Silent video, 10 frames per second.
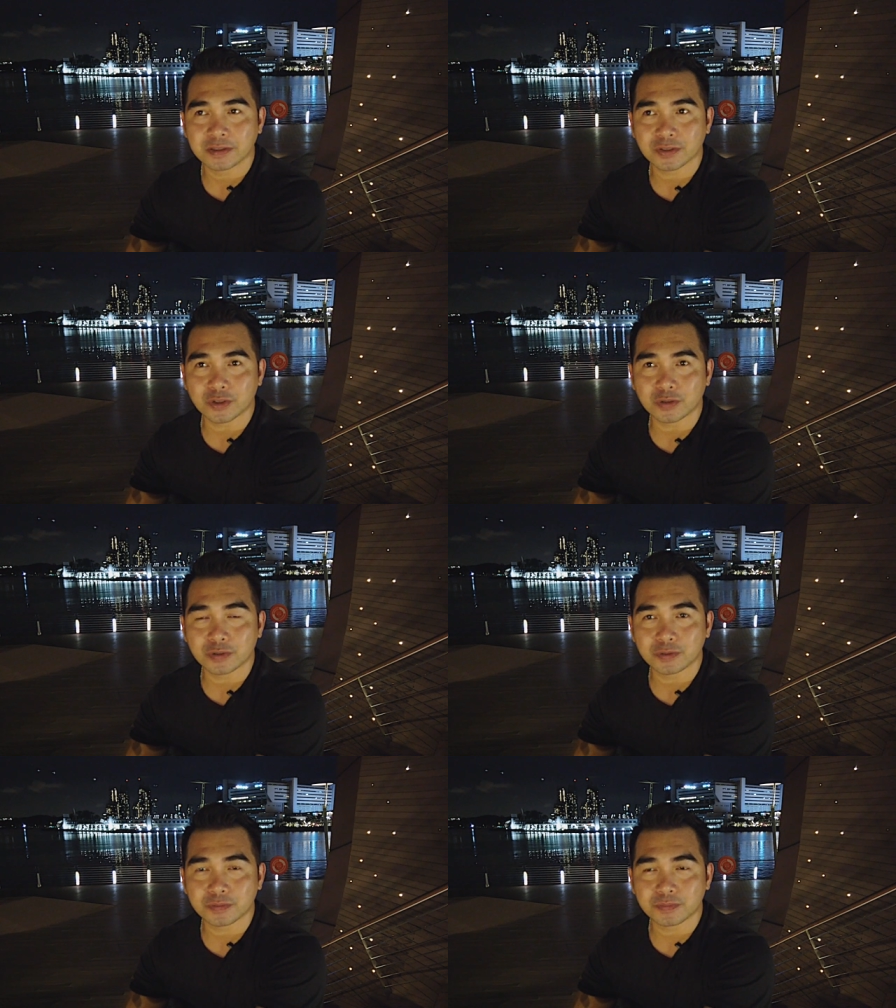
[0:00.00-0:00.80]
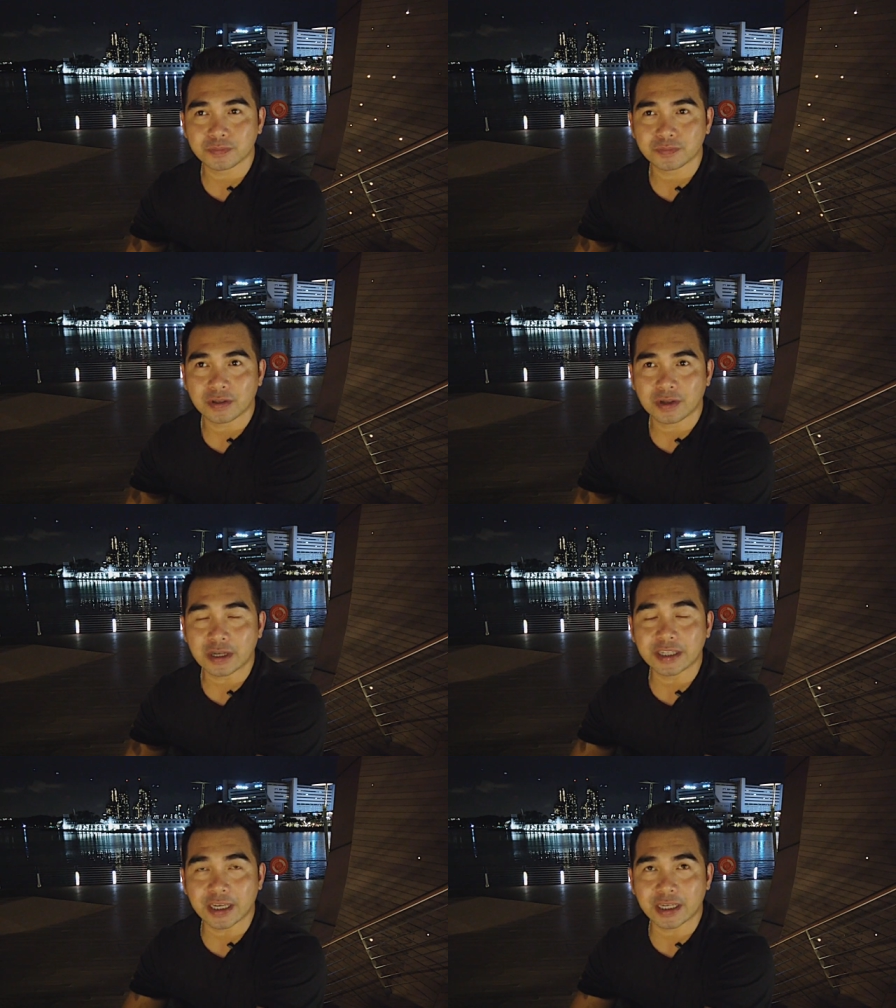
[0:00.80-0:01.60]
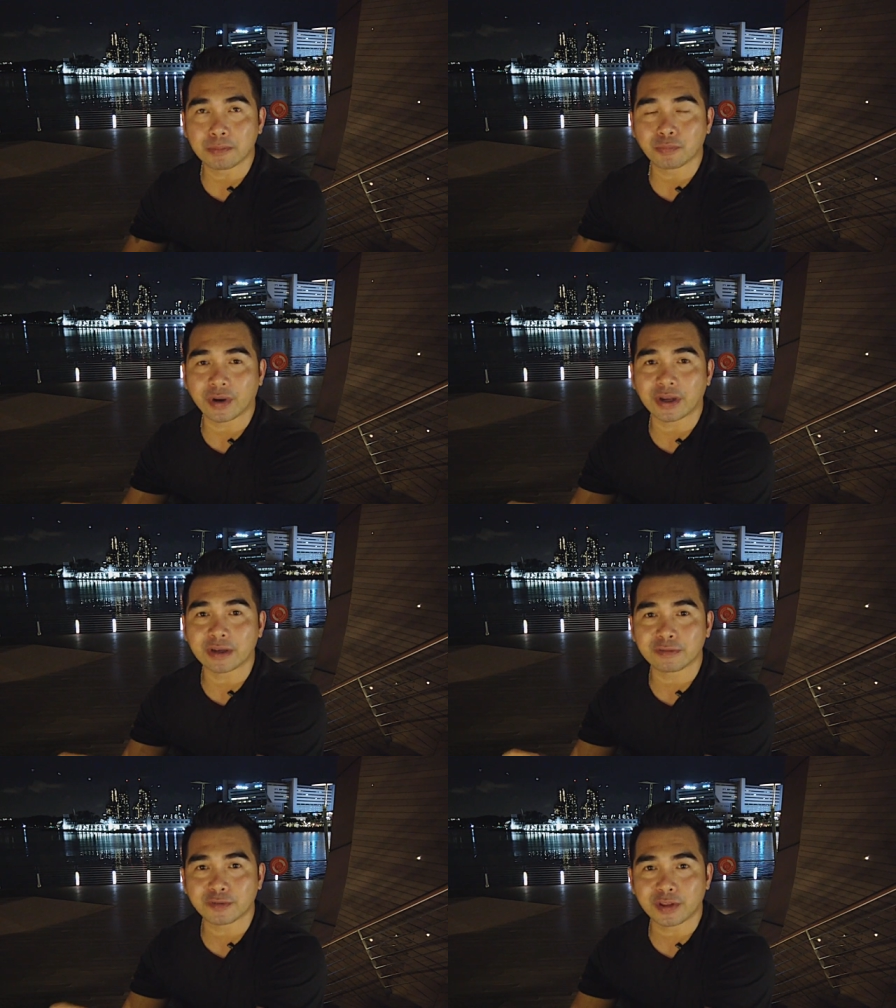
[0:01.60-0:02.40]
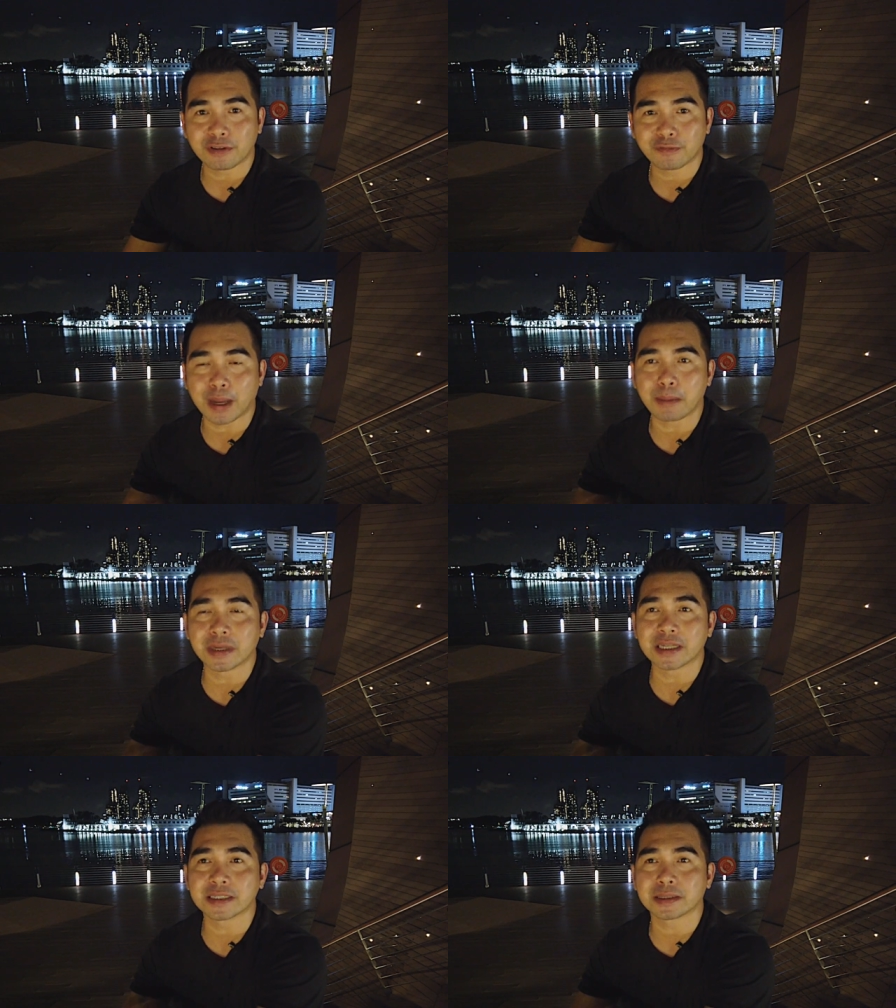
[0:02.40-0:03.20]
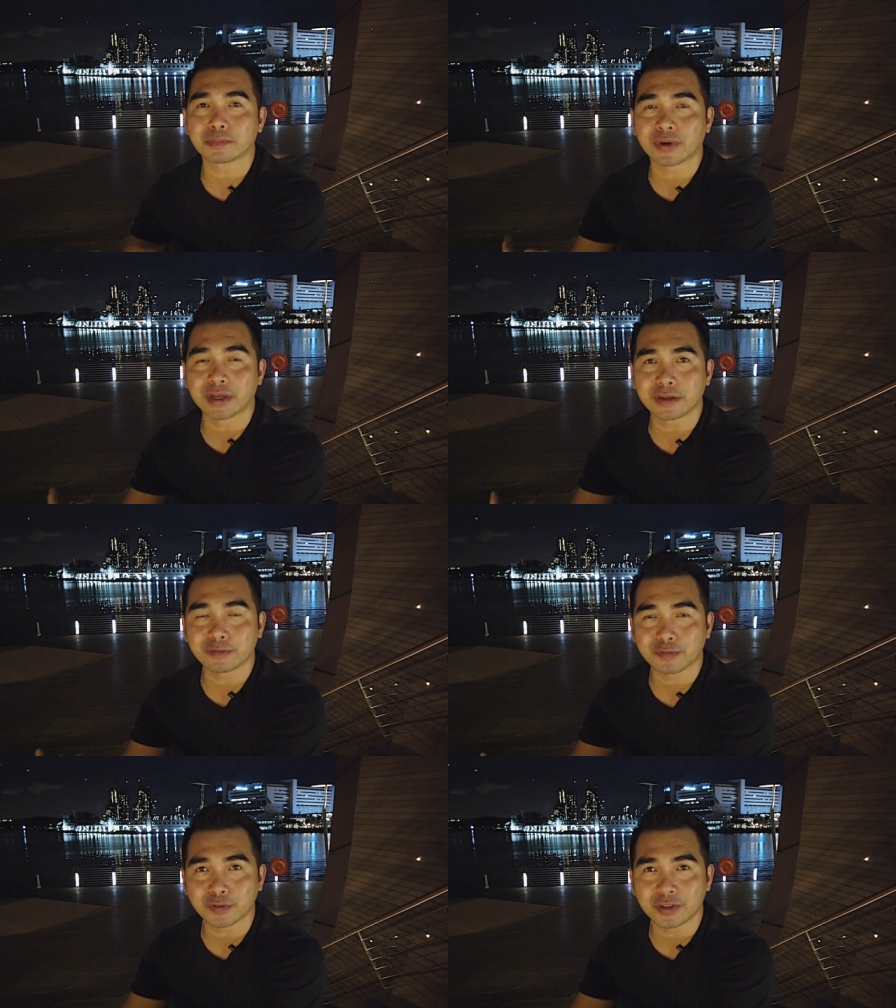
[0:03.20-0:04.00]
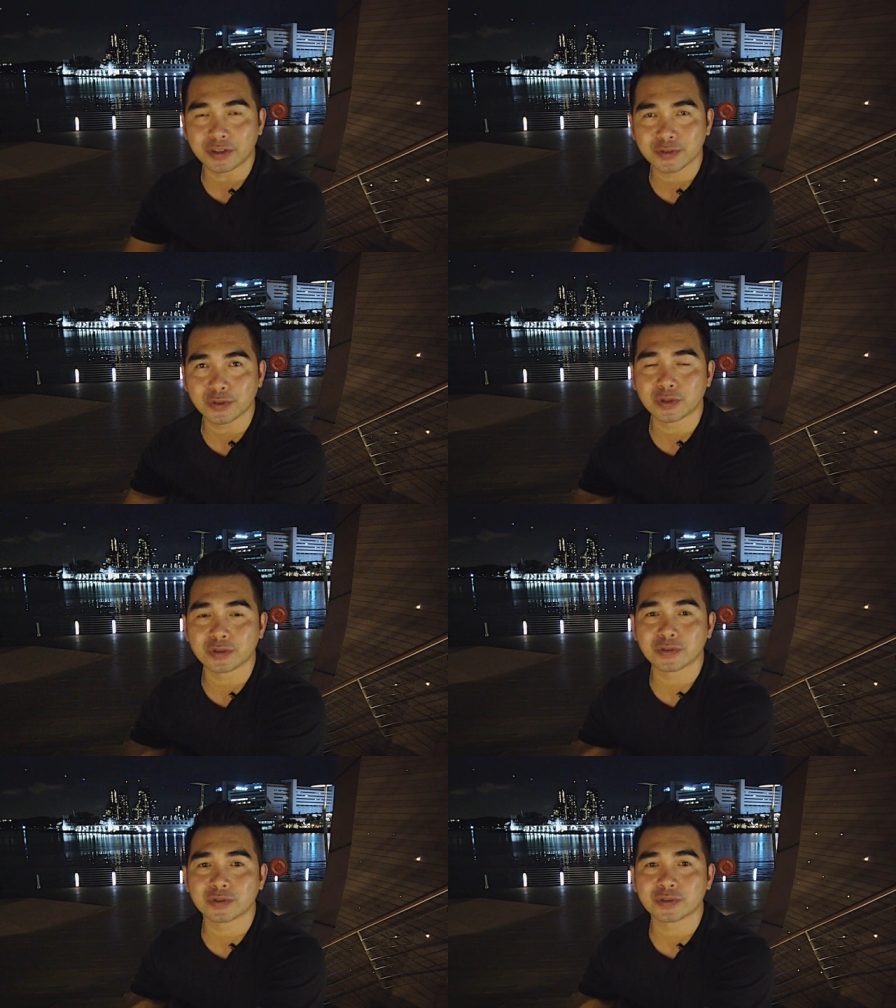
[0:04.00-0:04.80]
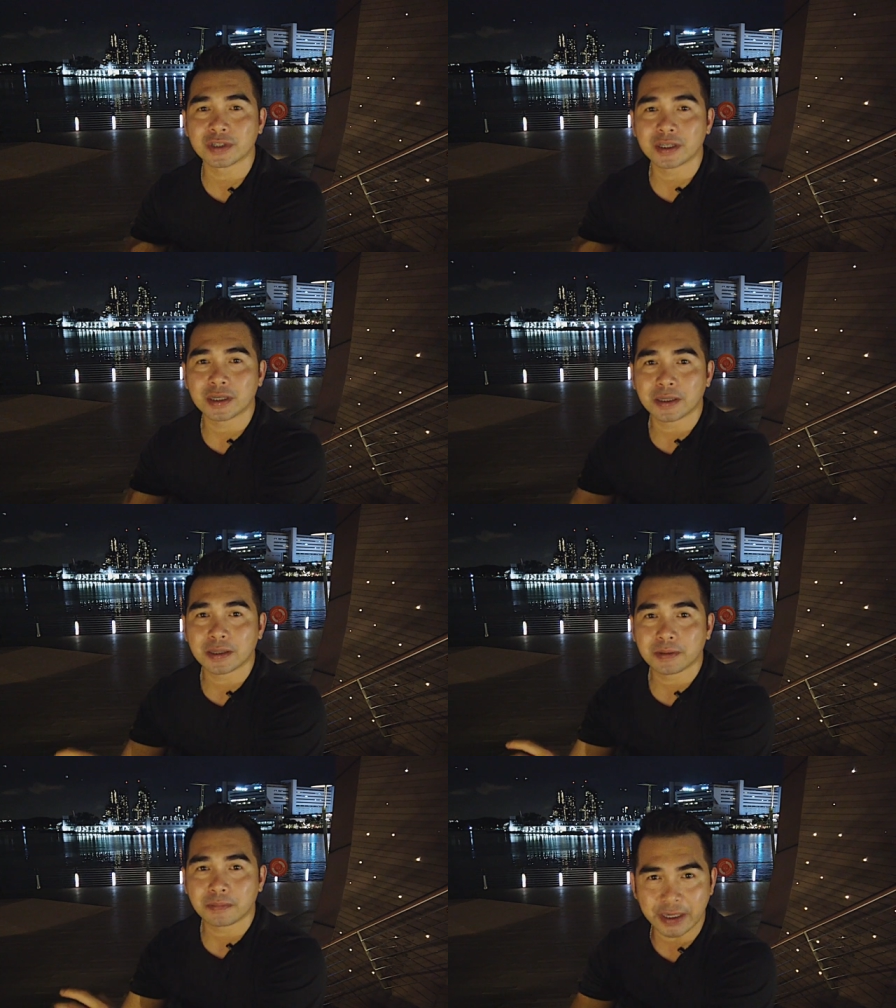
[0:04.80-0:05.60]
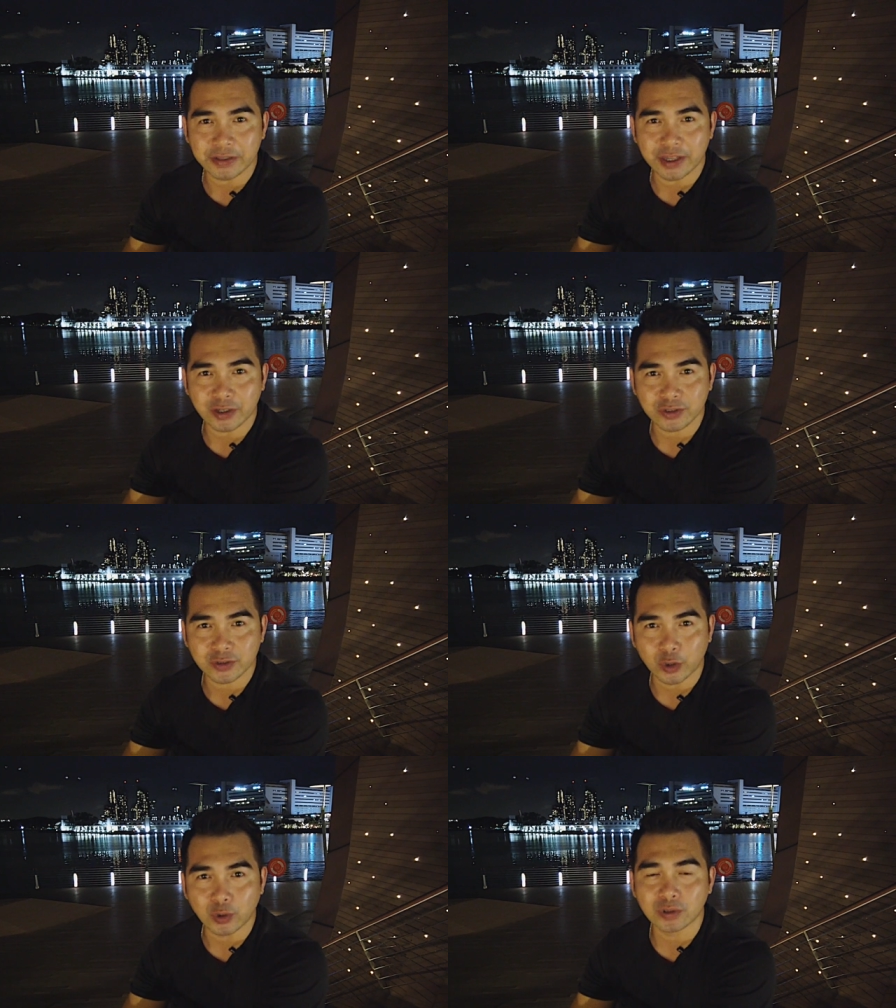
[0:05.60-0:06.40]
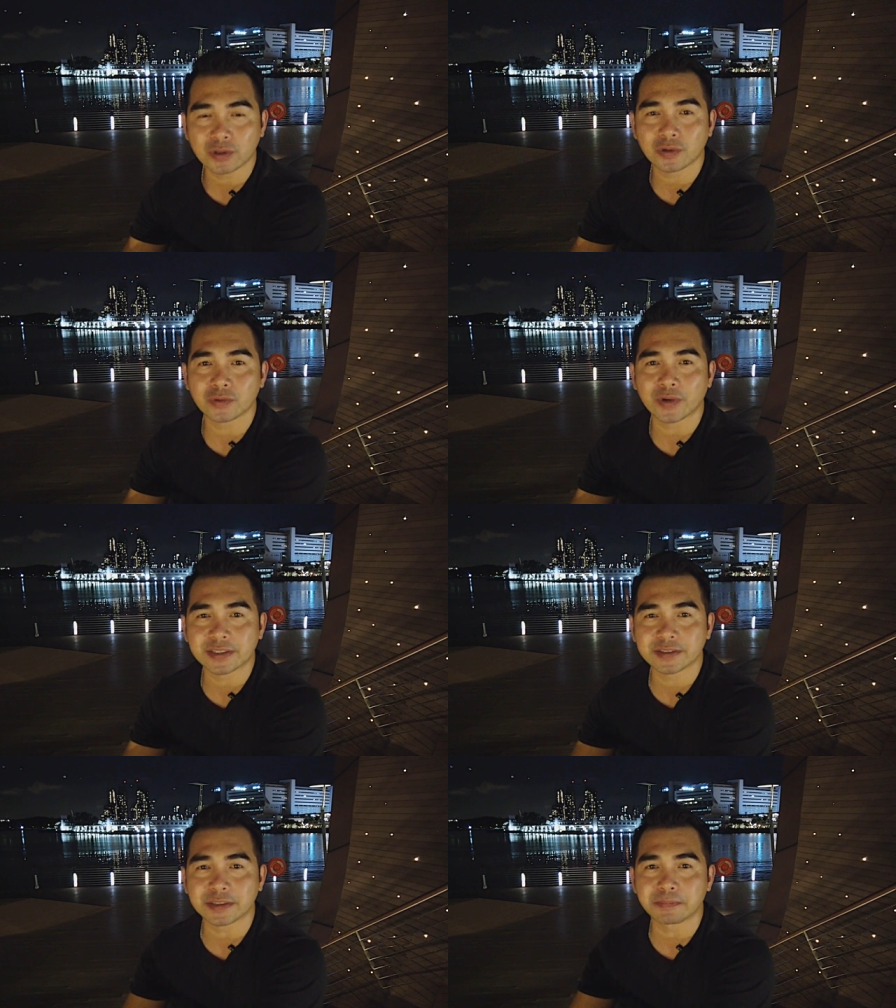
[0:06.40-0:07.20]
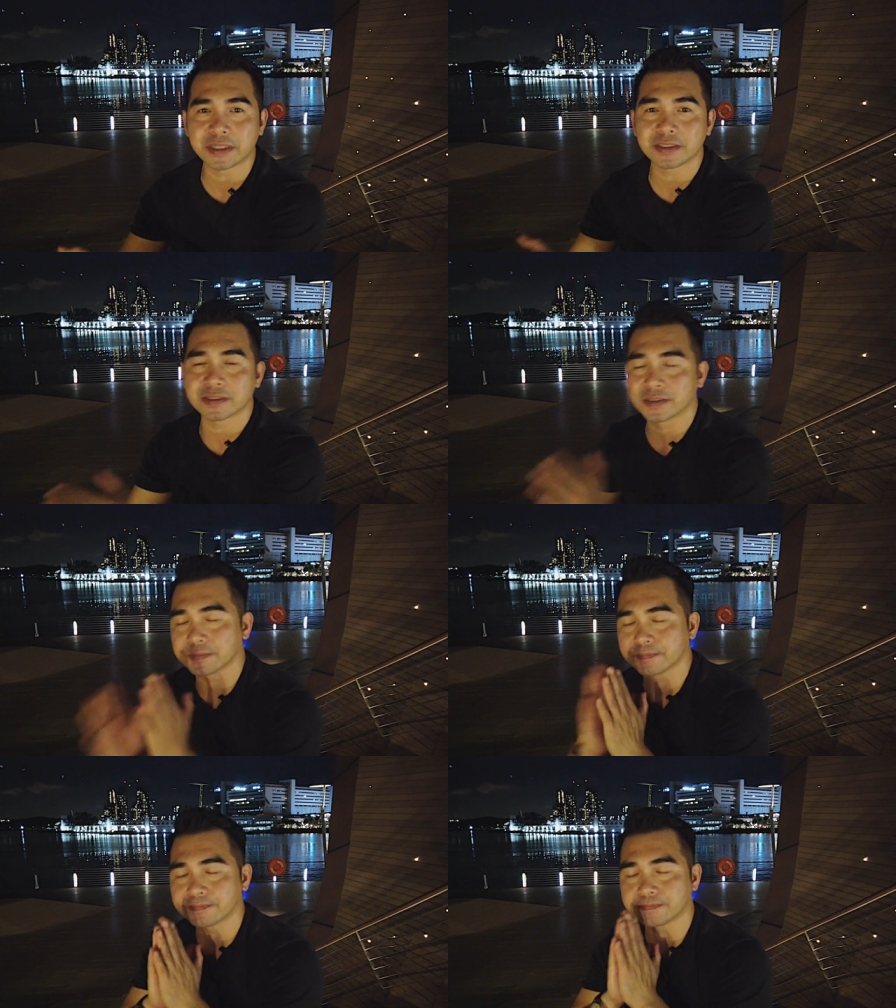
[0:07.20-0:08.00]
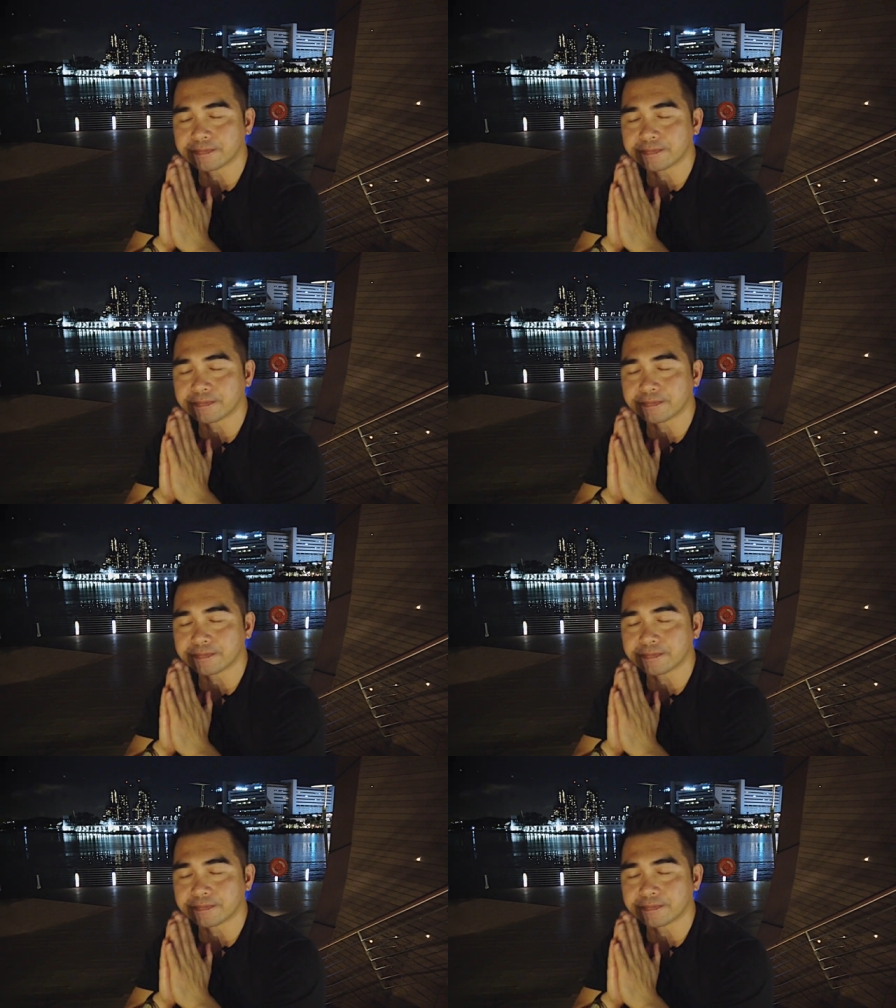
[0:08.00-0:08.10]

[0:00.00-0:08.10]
So, again, I'm praying for their families. I'm praying for their souls. May their soul rest in peace.